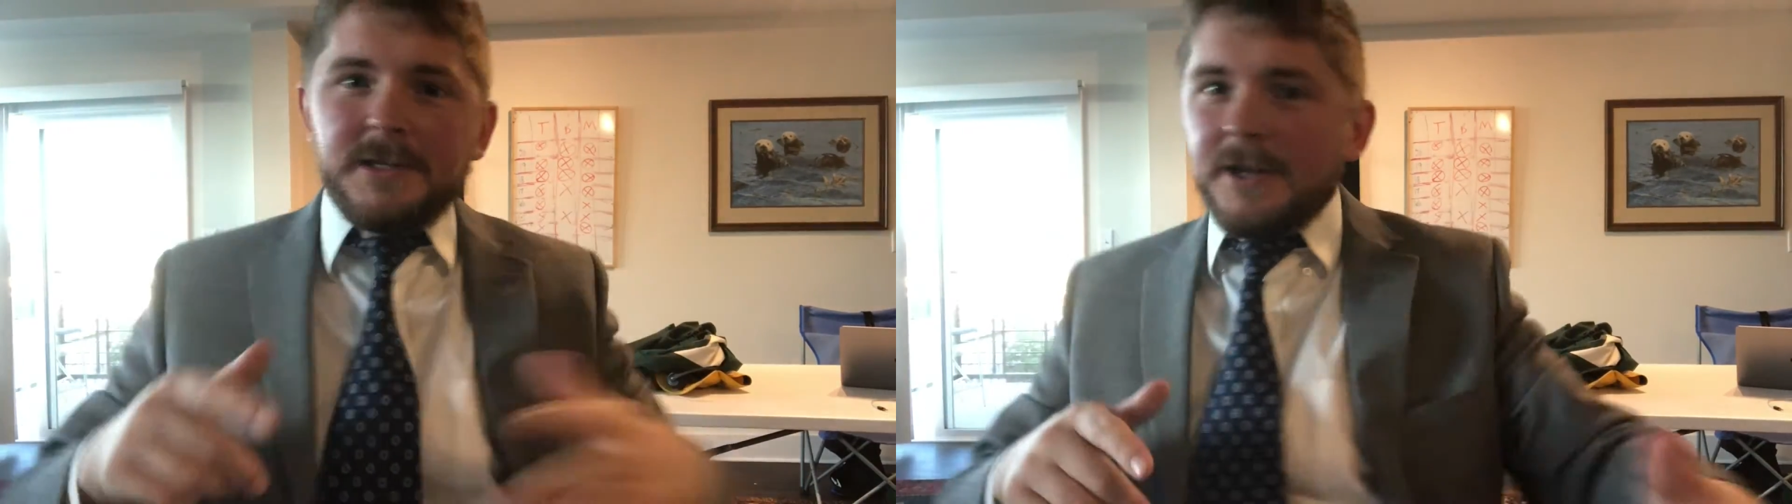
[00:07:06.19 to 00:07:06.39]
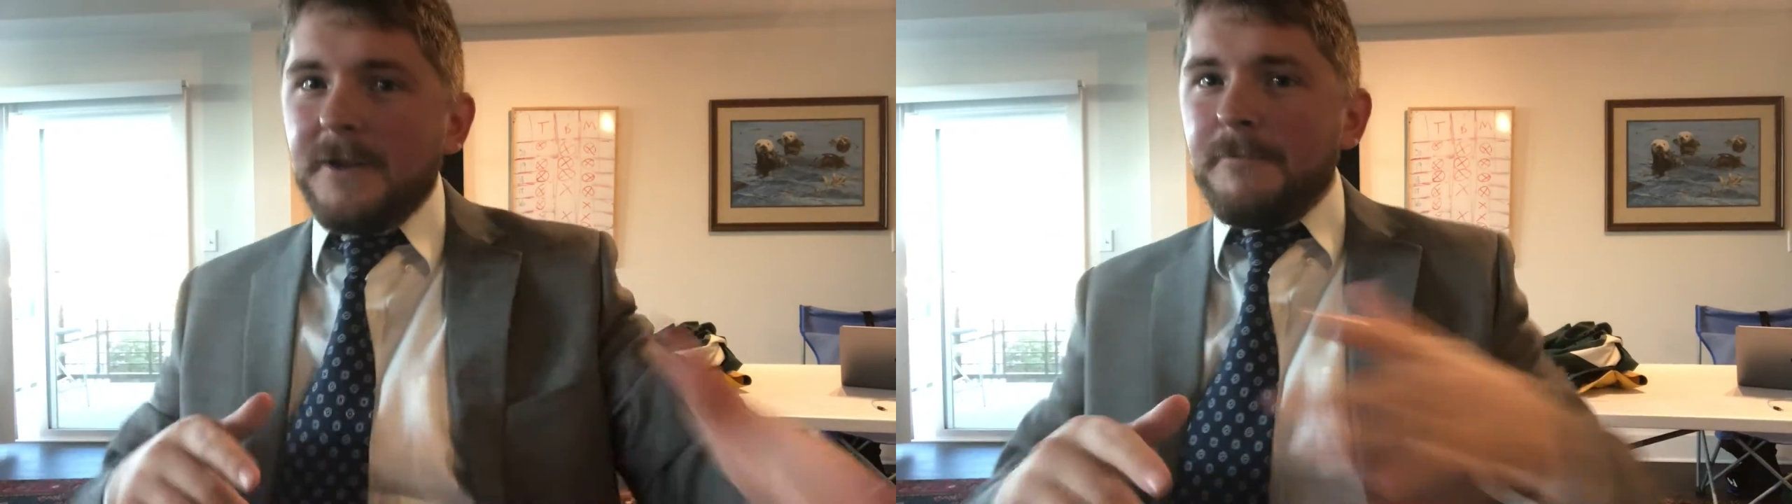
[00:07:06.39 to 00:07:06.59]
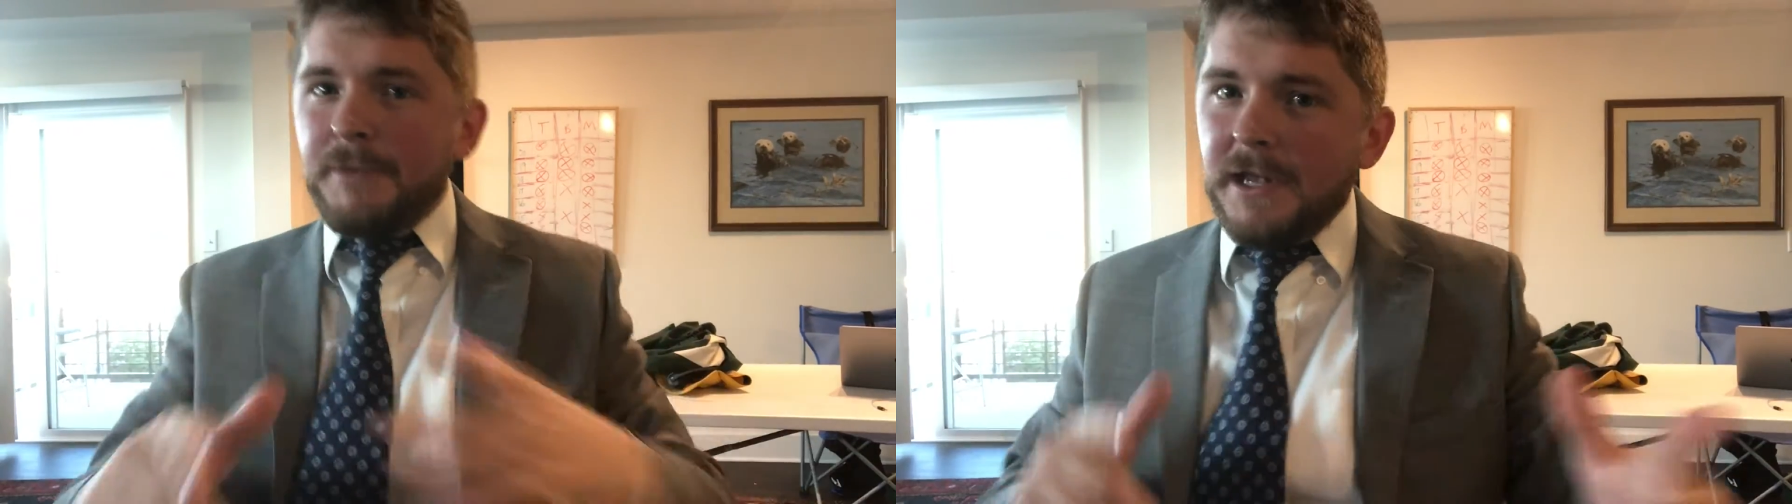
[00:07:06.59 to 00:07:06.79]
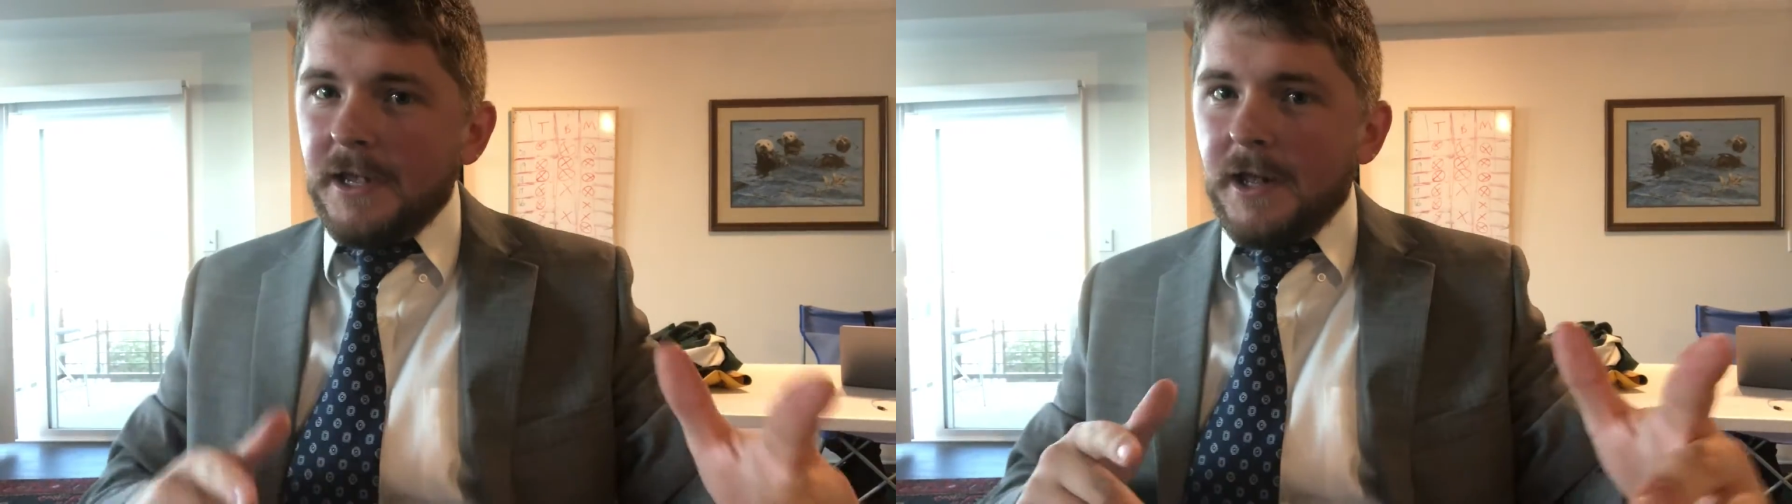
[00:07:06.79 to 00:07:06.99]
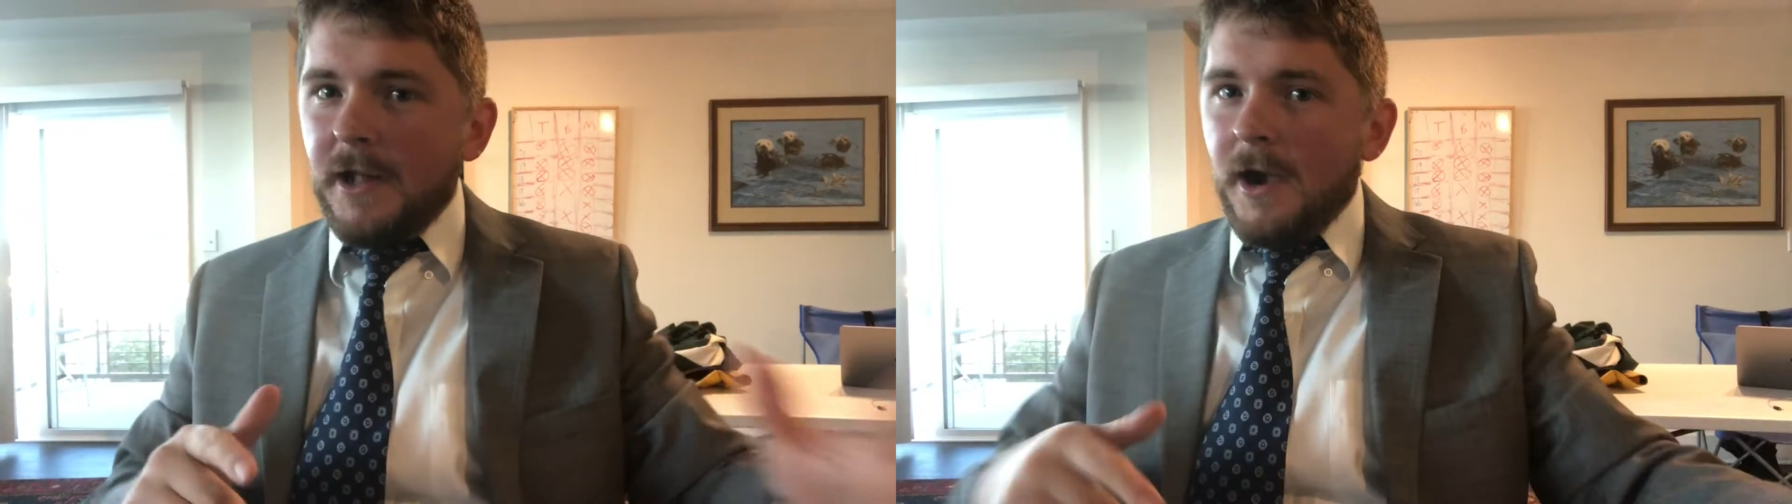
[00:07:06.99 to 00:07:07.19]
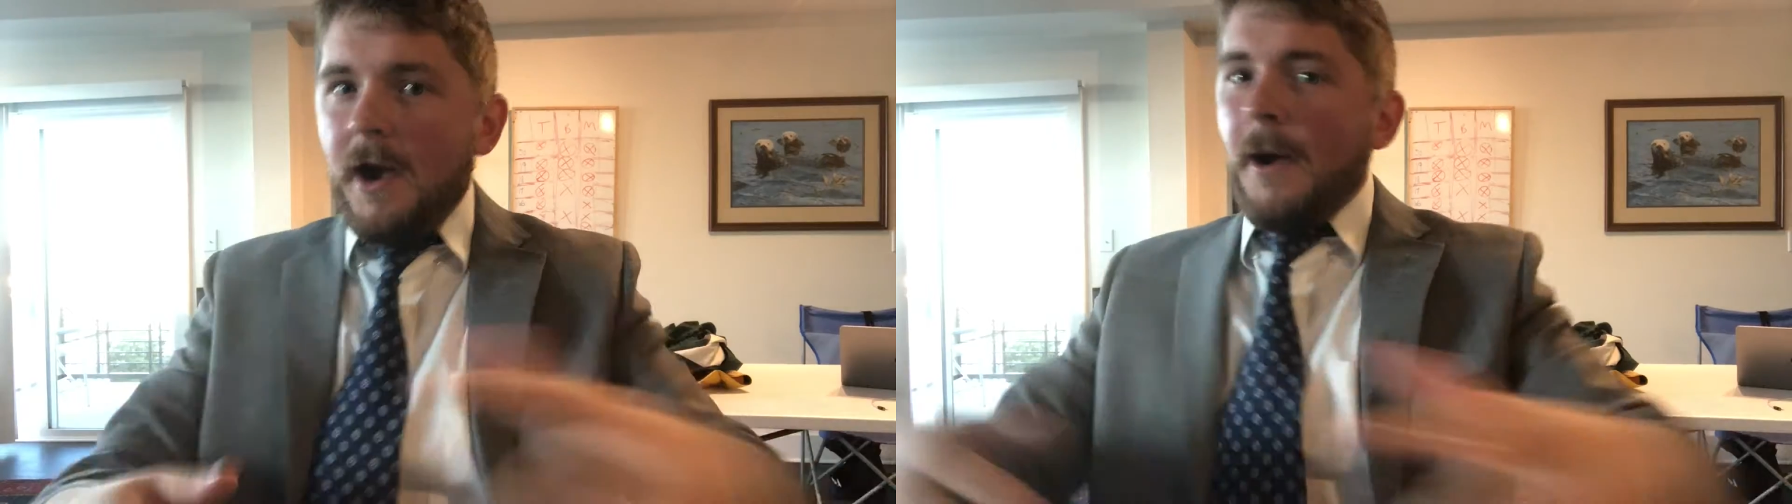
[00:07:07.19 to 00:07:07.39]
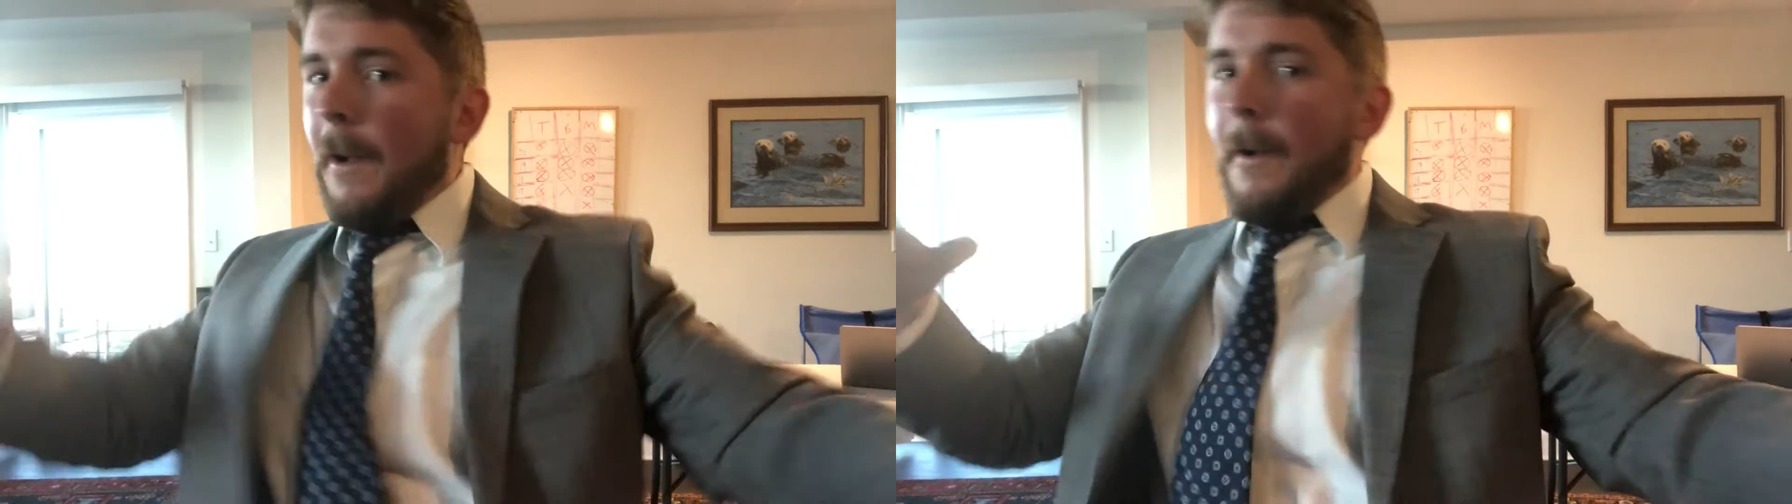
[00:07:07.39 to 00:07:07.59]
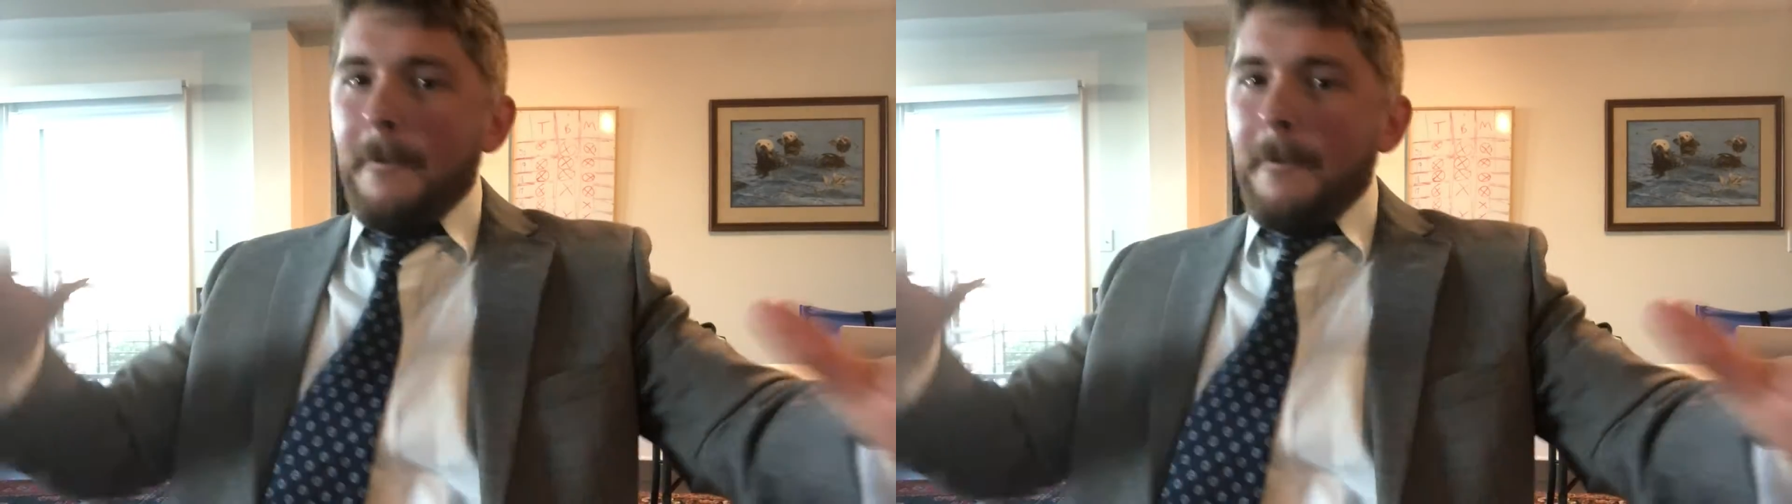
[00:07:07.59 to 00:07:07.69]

gonna be a